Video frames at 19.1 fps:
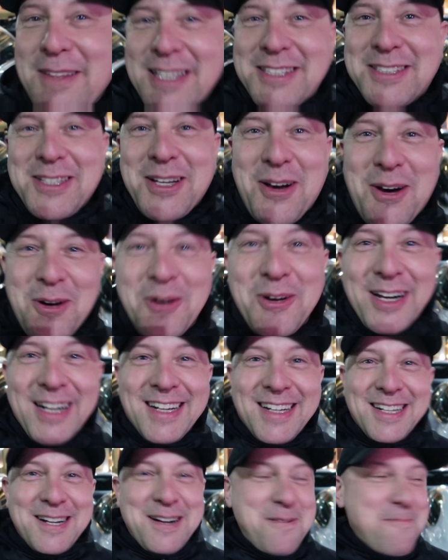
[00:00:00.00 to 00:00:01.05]
So
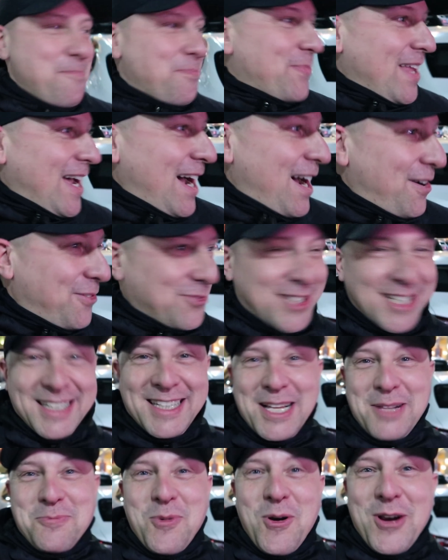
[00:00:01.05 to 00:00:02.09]
uh, after
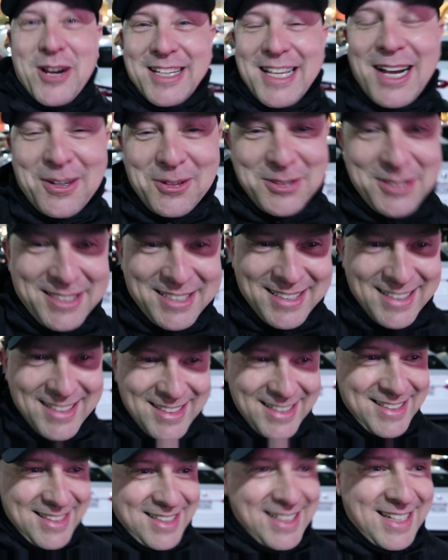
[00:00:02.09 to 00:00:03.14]
that worked out,
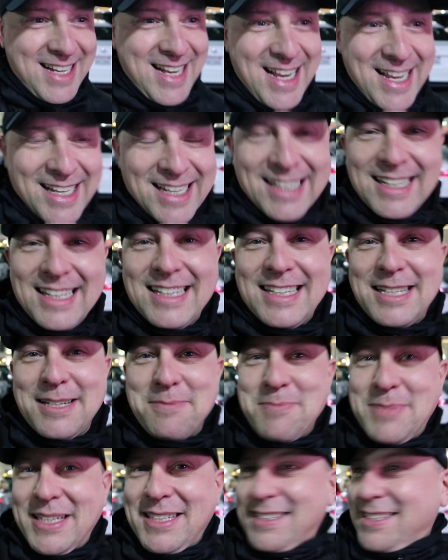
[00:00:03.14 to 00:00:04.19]
uh, I got a
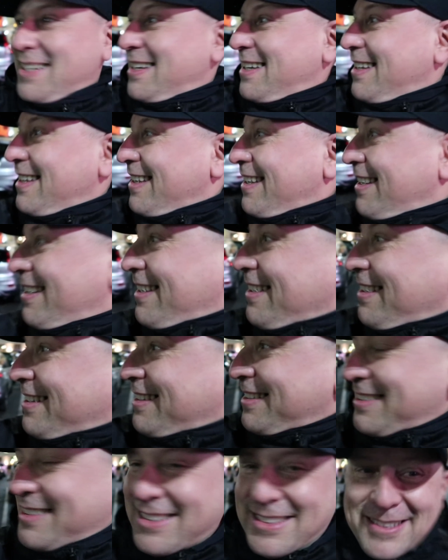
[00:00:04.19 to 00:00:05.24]
little bit
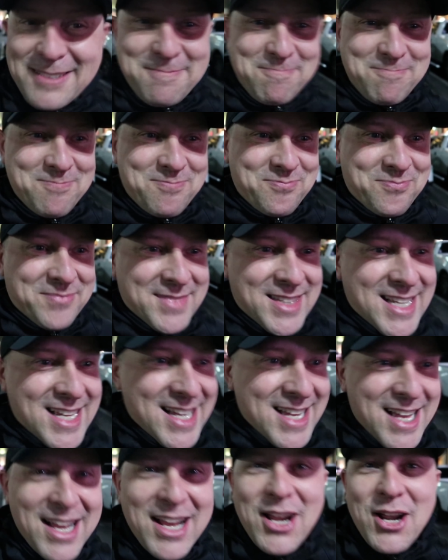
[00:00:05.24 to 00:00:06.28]
um,
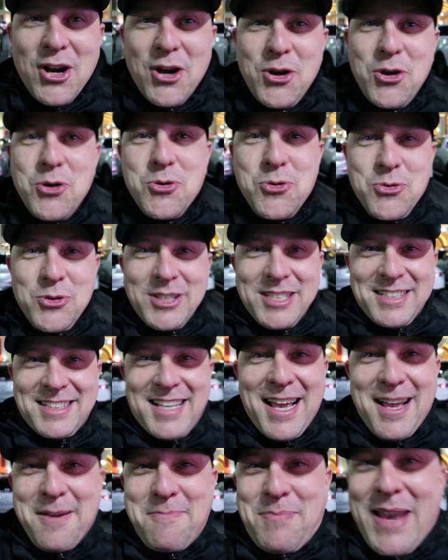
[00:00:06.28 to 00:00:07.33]

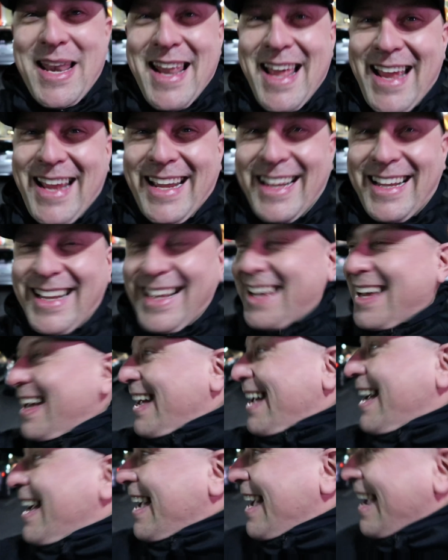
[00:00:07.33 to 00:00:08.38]
loose playing,
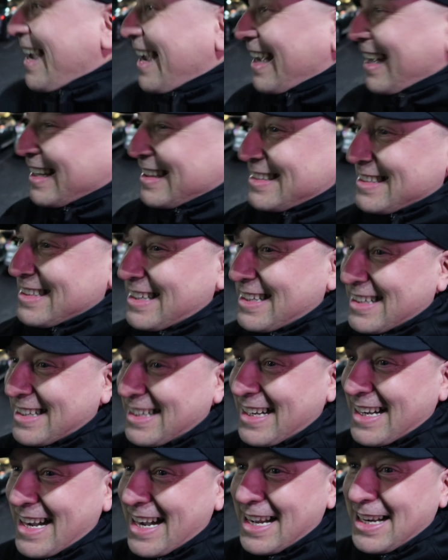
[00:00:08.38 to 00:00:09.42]
and
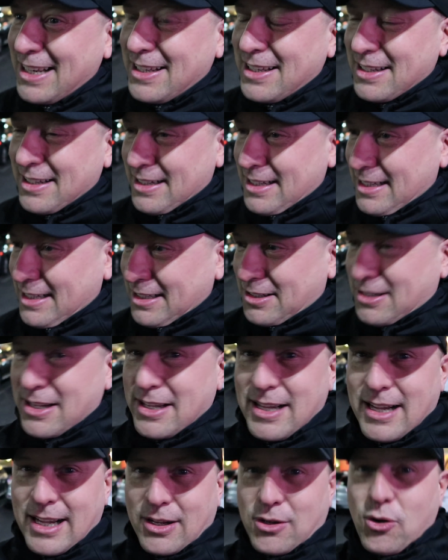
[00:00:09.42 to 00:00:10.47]
uh, I, I,
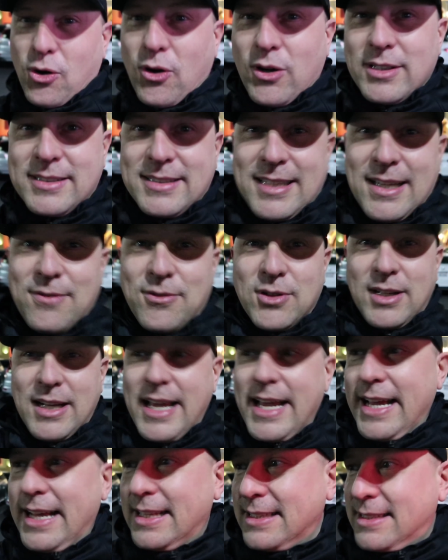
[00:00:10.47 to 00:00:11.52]
I called several
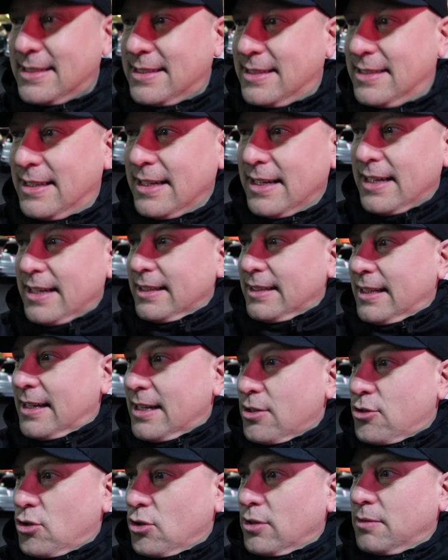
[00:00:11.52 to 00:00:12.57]
hands that
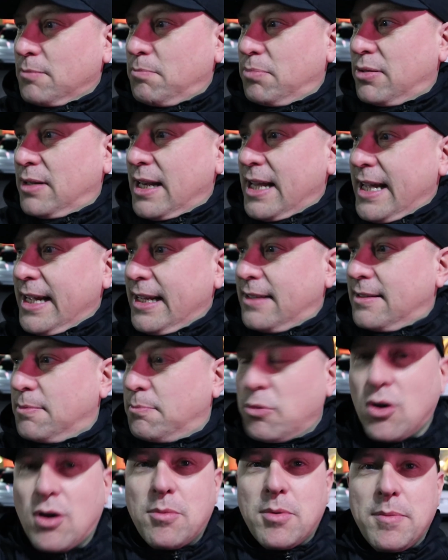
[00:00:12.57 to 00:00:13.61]
I shouldn't played
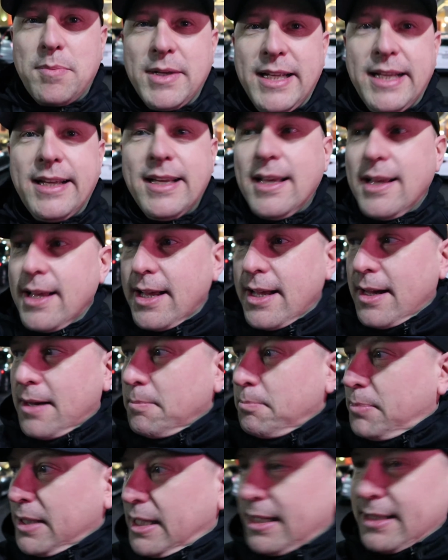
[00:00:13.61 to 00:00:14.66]
probably,
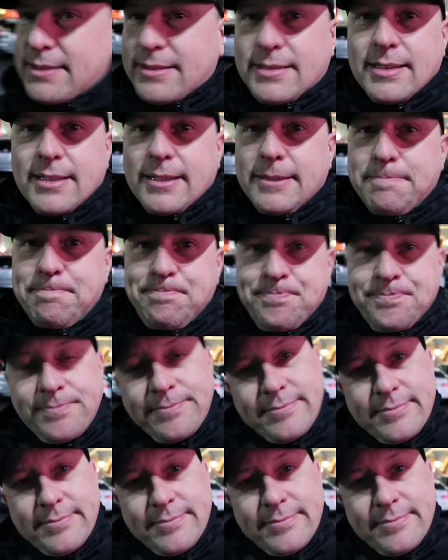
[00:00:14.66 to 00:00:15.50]
but um,